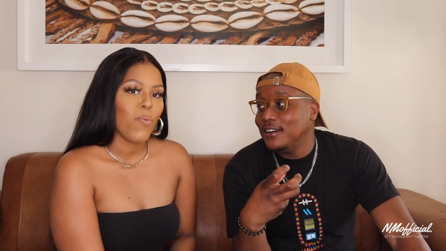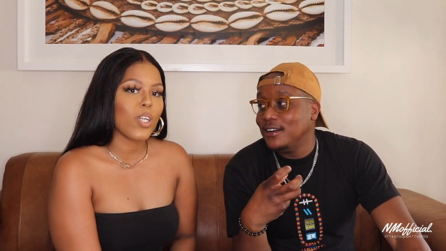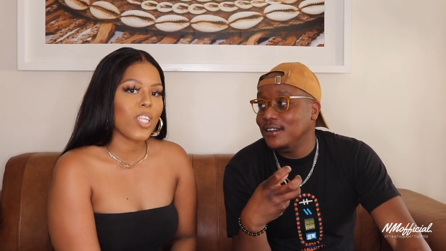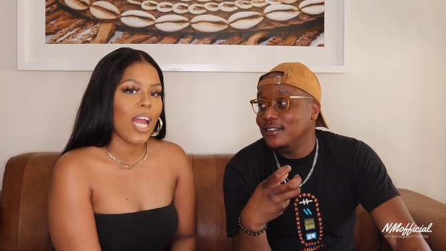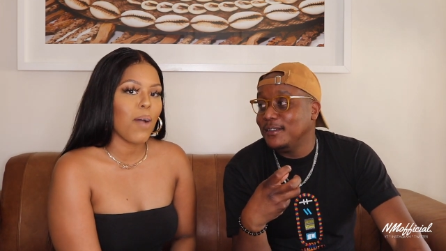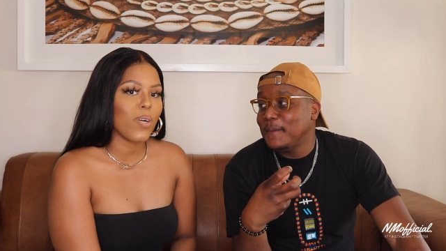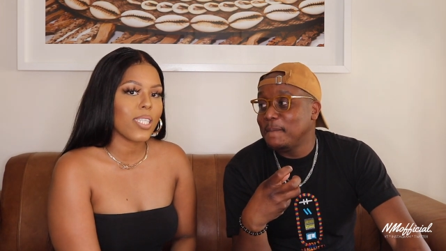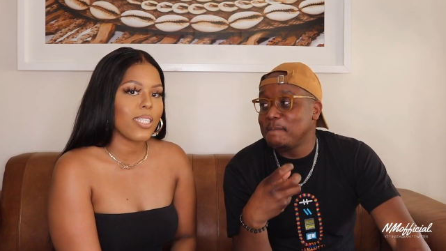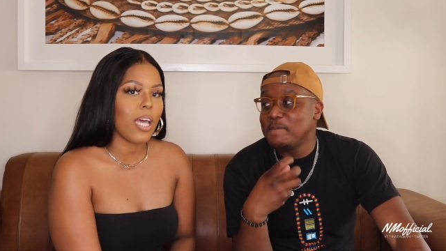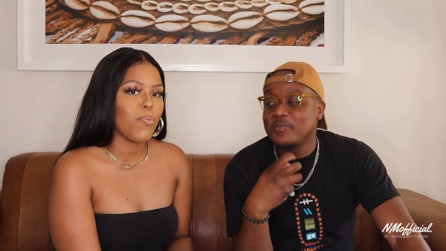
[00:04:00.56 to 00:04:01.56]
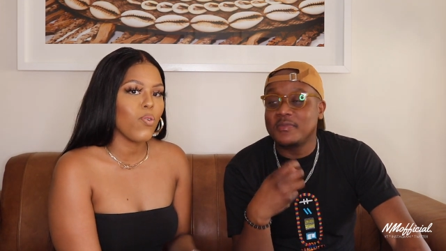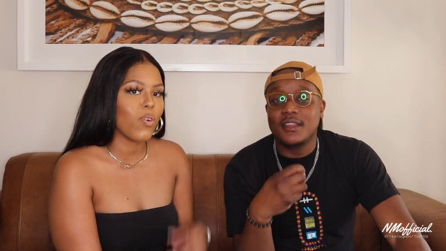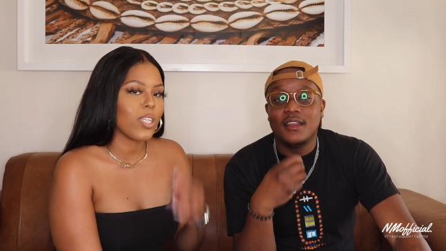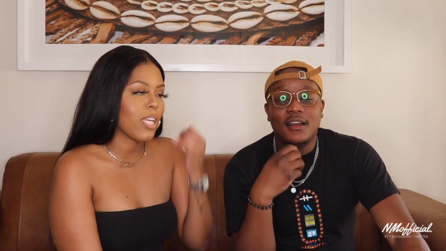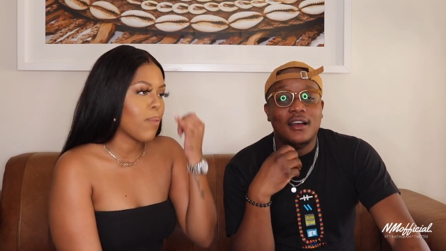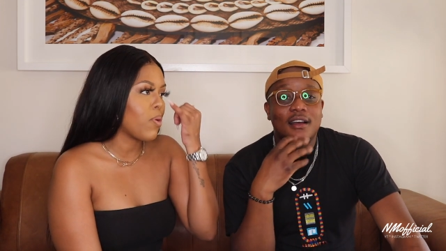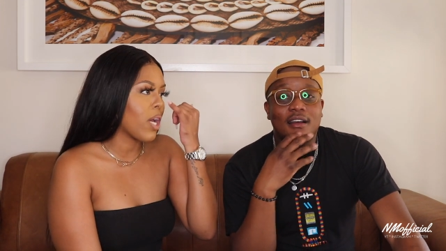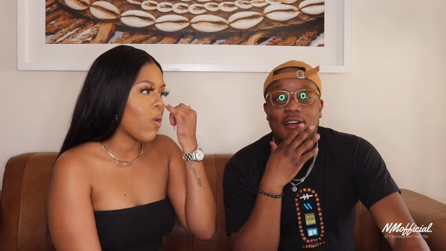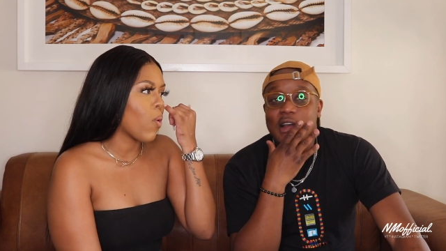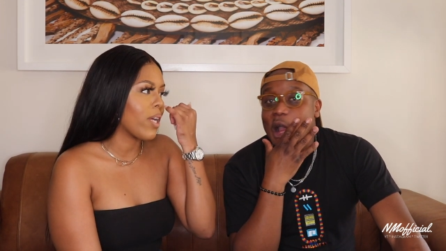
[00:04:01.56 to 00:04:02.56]
Speaker 1: Which club? Was it Taboo? Because Taboo
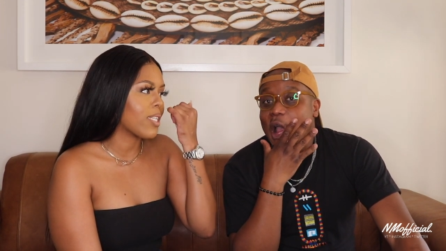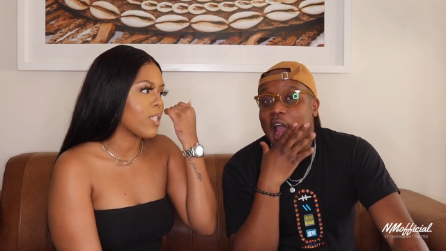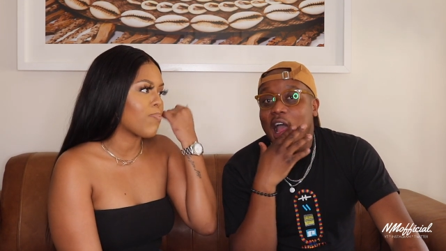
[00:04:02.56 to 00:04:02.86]
always has